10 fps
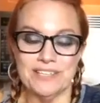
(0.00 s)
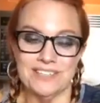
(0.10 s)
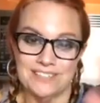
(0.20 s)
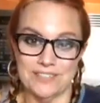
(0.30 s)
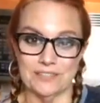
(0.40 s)

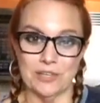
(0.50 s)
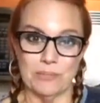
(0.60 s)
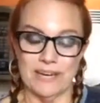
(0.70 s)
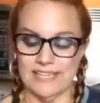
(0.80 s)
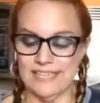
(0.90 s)
But still have to
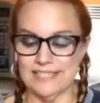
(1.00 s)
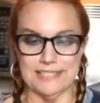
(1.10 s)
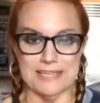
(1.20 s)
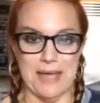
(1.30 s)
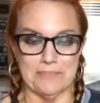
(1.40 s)
go to bed at a
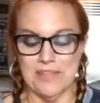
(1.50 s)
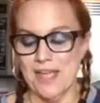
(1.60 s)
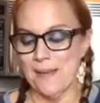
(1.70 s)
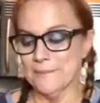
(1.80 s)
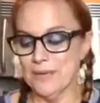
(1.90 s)
decent time.
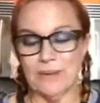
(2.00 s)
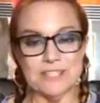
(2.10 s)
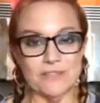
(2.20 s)
But anyway,